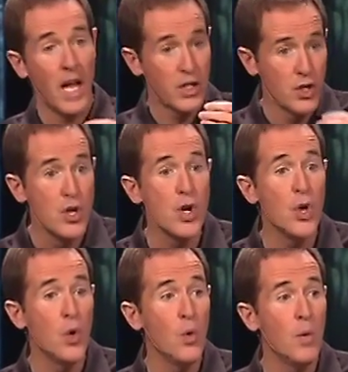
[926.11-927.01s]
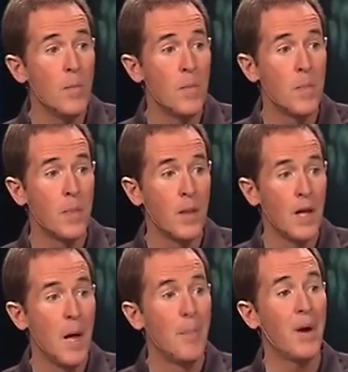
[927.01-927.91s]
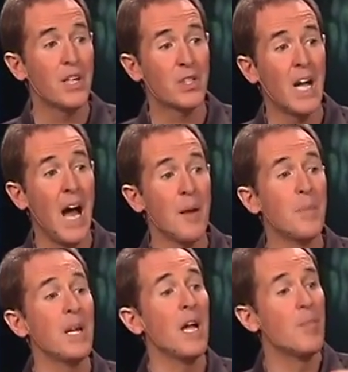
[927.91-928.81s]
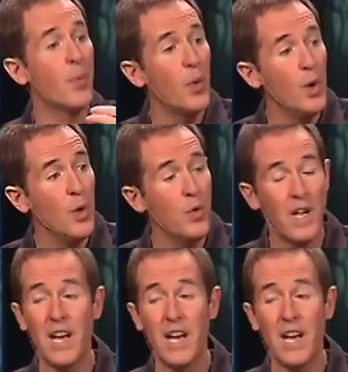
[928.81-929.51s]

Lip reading: It's new, but it's got to be improved,